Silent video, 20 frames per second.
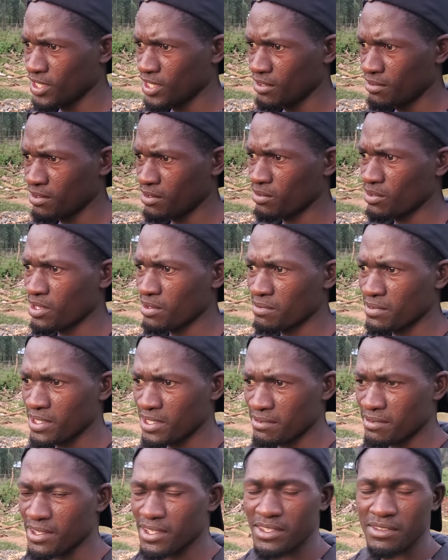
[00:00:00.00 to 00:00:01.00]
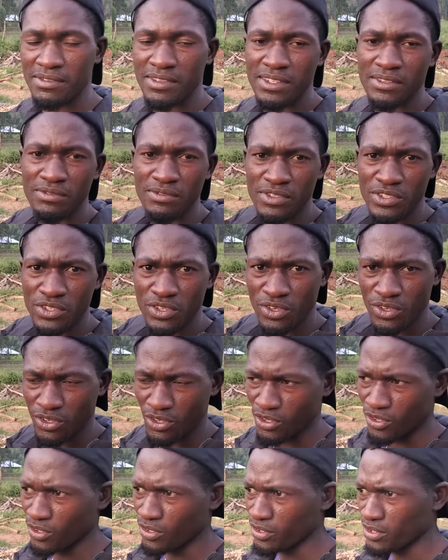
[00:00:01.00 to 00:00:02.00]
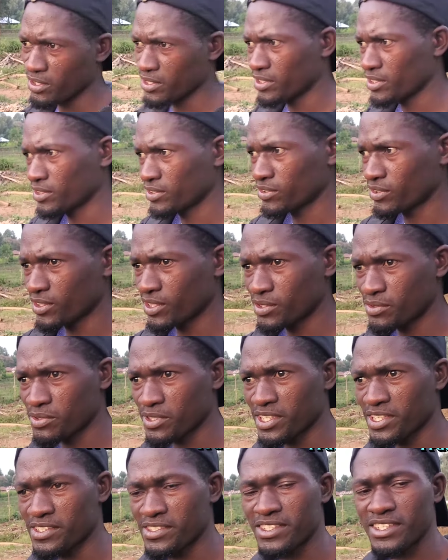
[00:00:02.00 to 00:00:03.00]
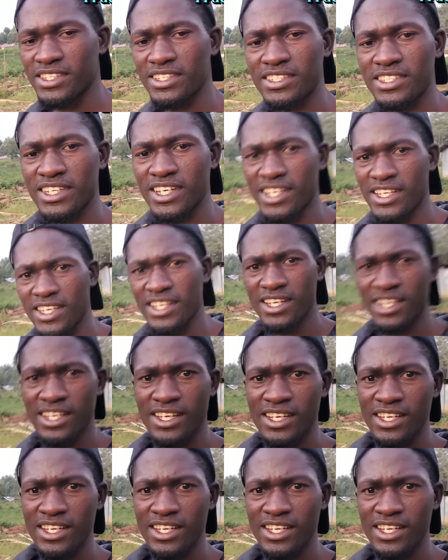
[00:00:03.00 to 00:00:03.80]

even we have never even video called so that we can see each other.